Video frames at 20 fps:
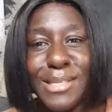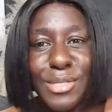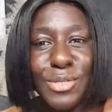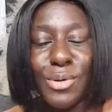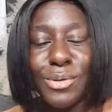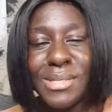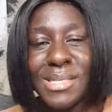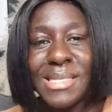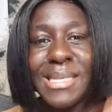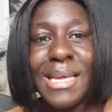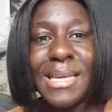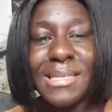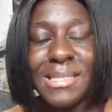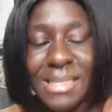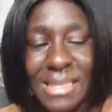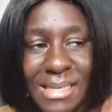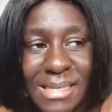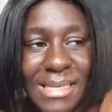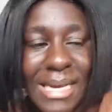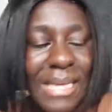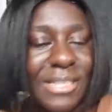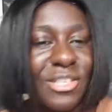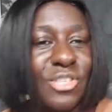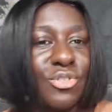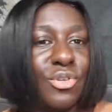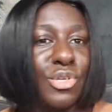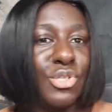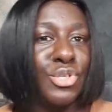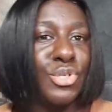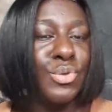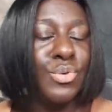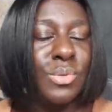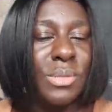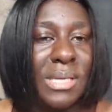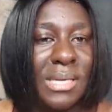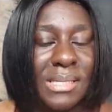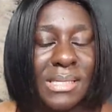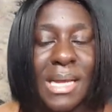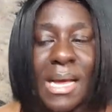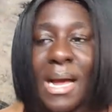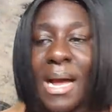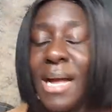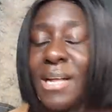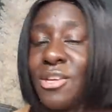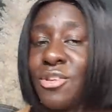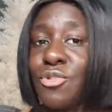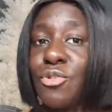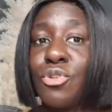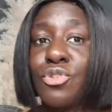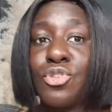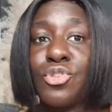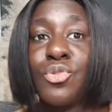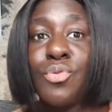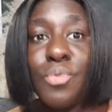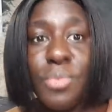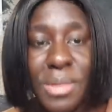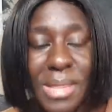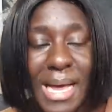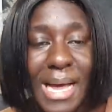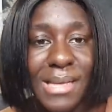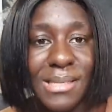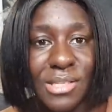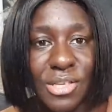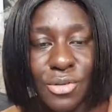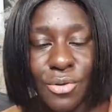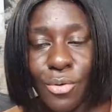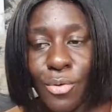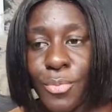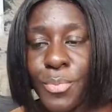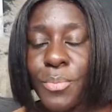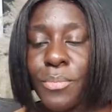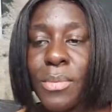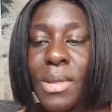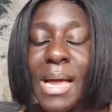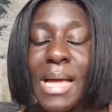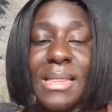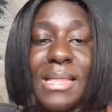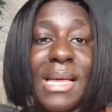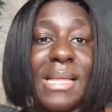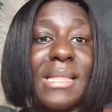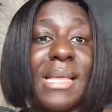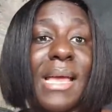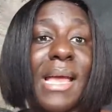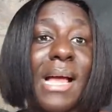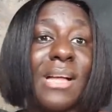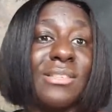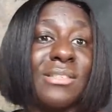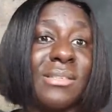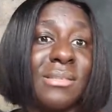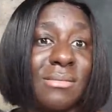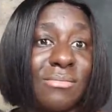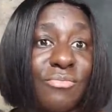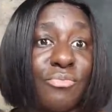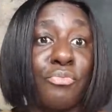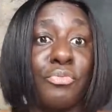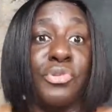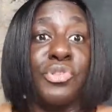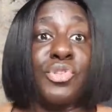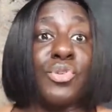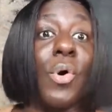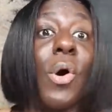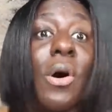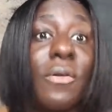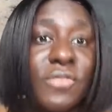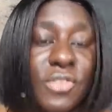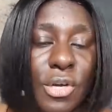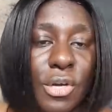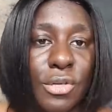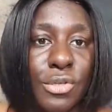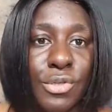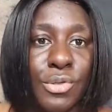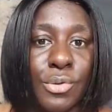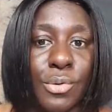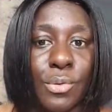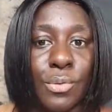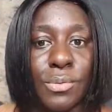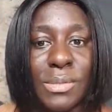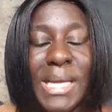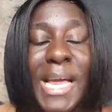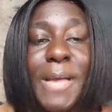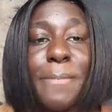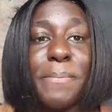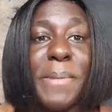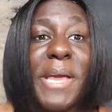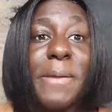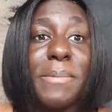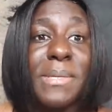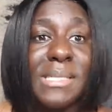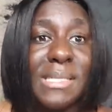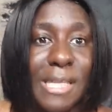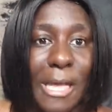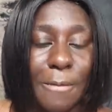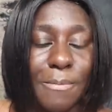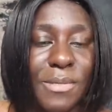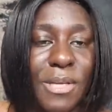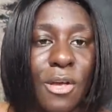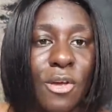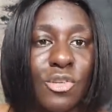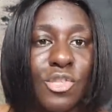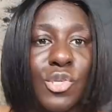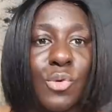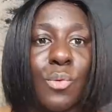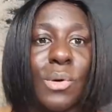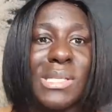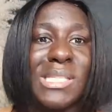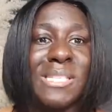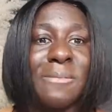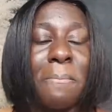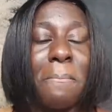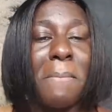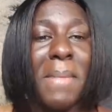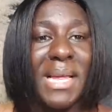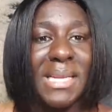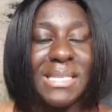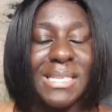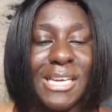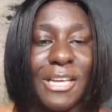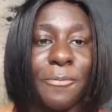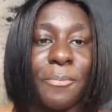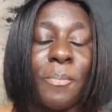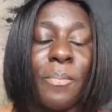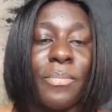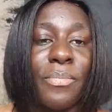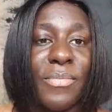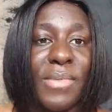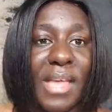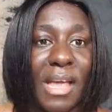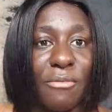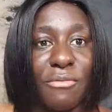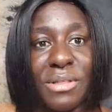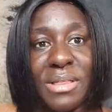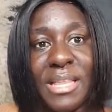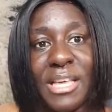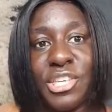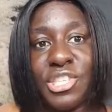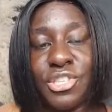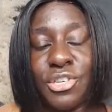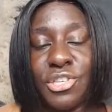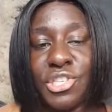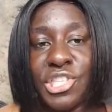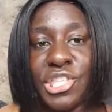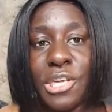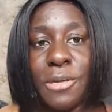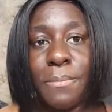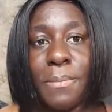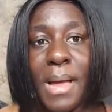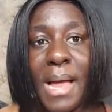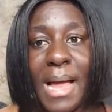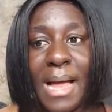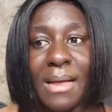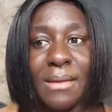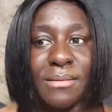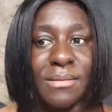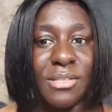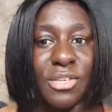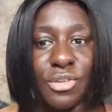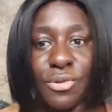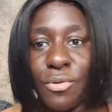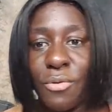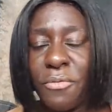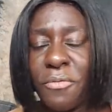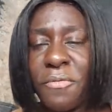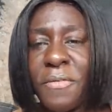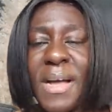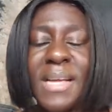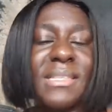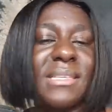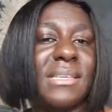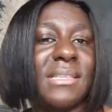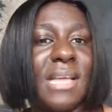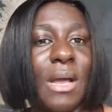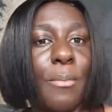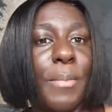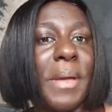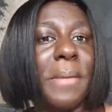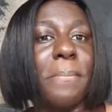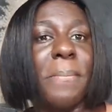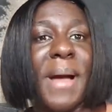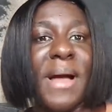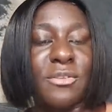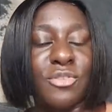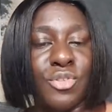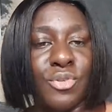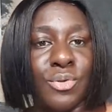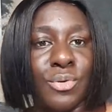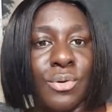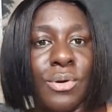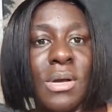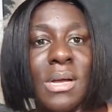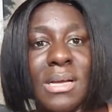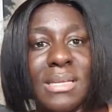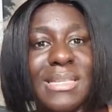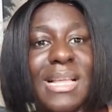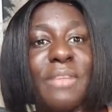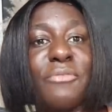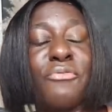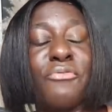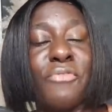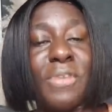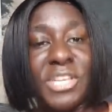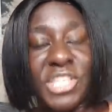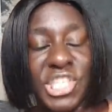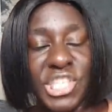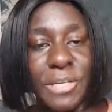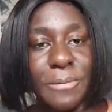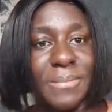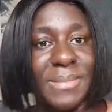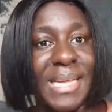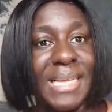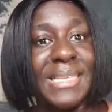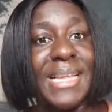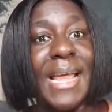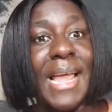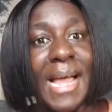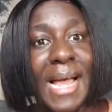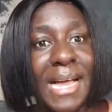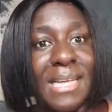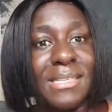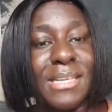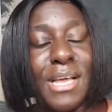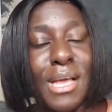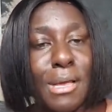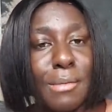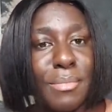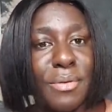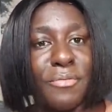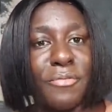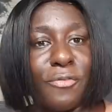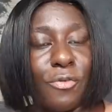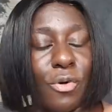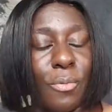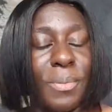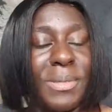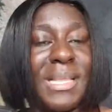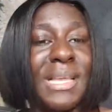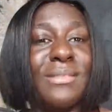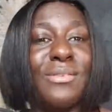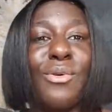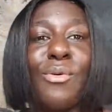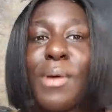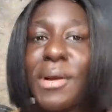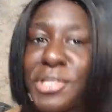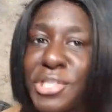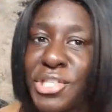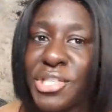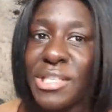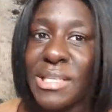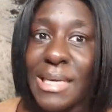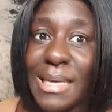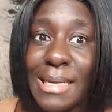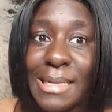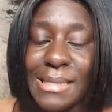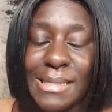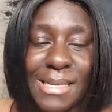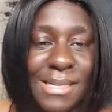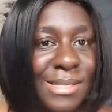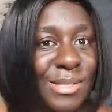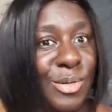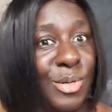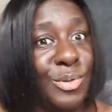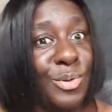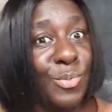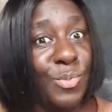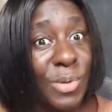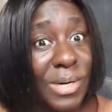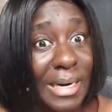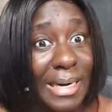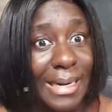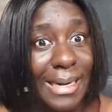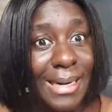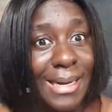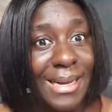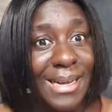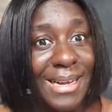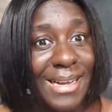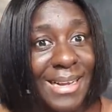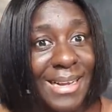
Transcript: did not say this, I did not do this, I did not do that, you know. And then they had resolved to take baby steps towards mending their relationship and, you know, finding their way back to that friendship that they had before. But then the question is it gonna work?